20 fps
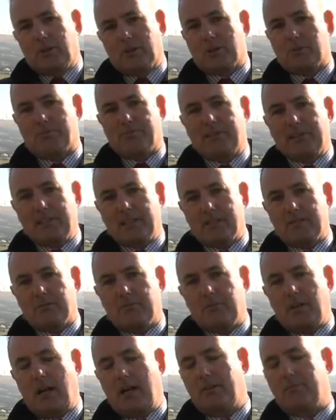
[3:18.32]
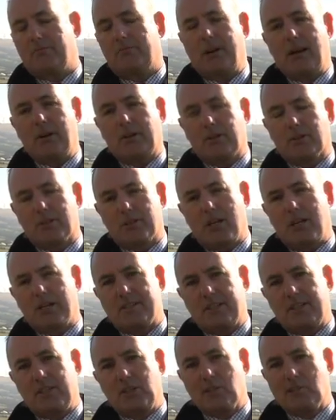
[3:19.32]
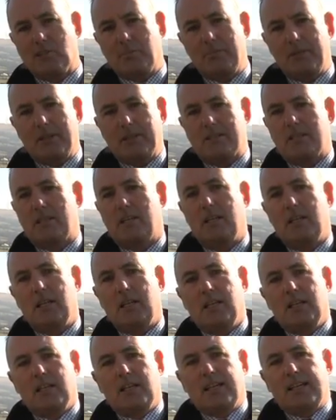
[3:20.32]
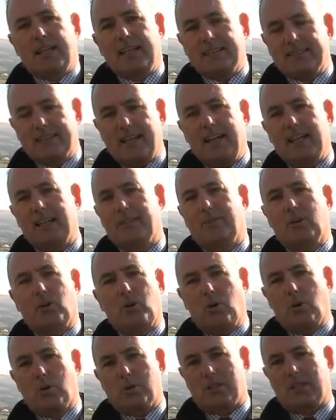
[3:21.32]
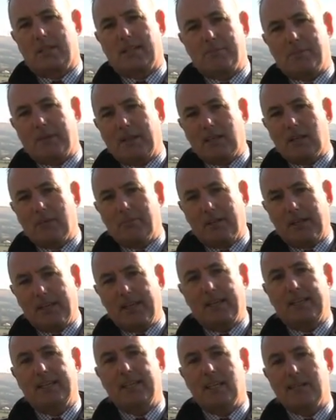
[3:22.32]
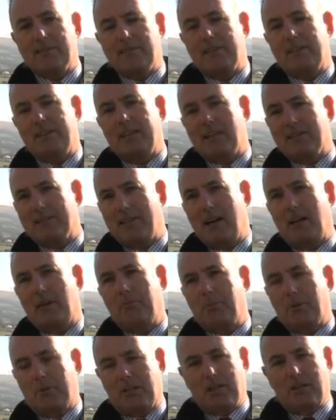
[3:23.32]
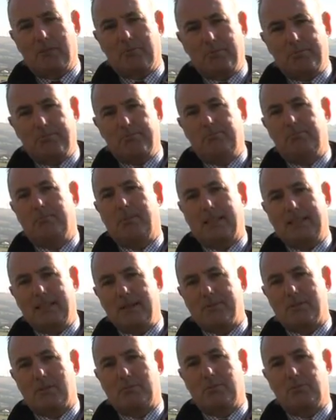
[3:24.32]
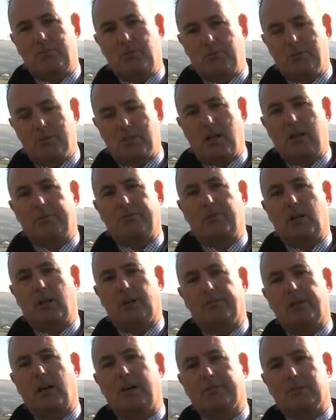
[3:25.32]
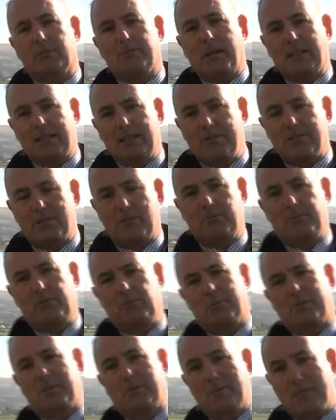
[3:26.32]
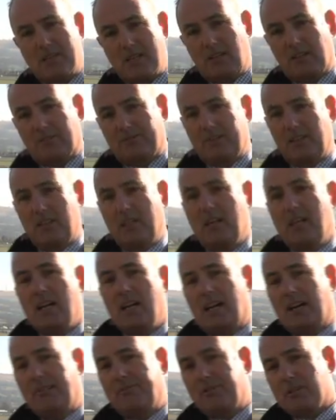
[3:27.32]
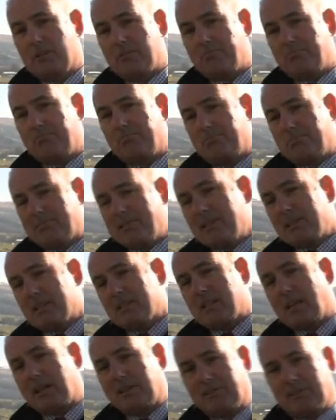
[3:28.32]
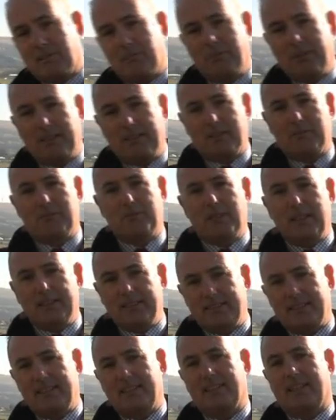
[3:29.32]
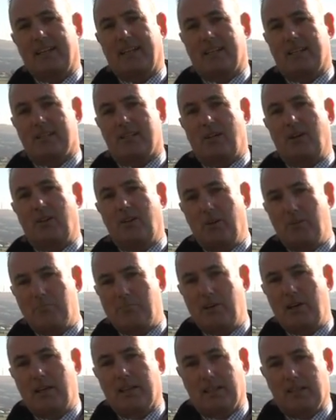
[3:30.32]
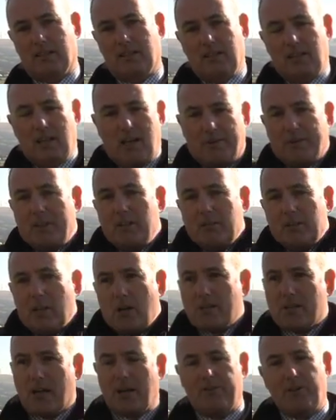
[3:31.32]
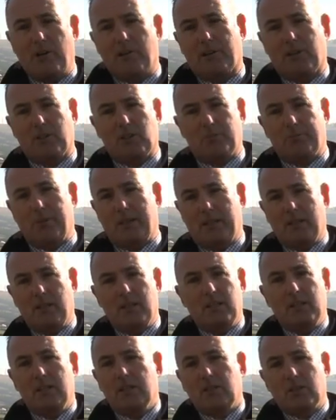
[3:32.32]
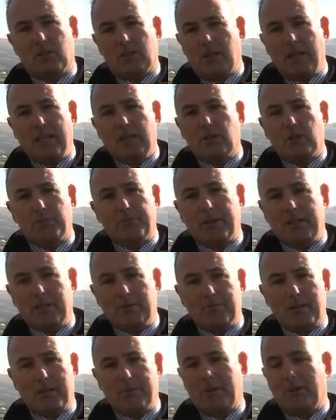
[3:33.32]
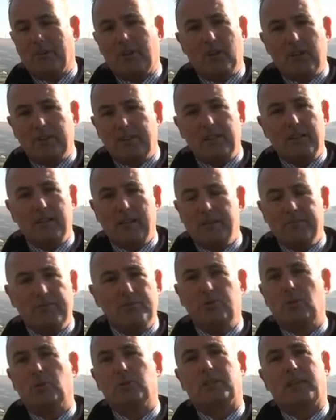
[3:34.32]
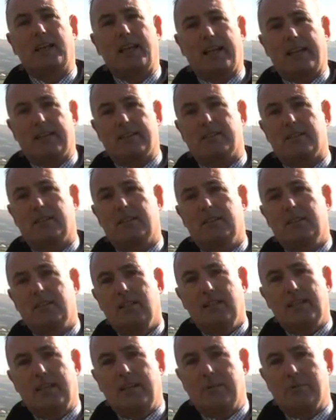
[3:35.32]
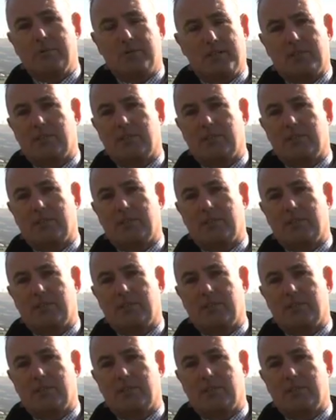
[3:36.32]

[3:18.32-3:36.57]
good sprinting, uh, how good sizing Europe is. He's a hell of a horse, and he's been coming here year in, year out, putting up magnificent performance after, after magnificent performance himself. And for Sprinter Sacre to beat him 19 lengths on the bridle. I mean, who knows how far it could have been? Could he could have beaten him maybe 30, even 40 lengths. It was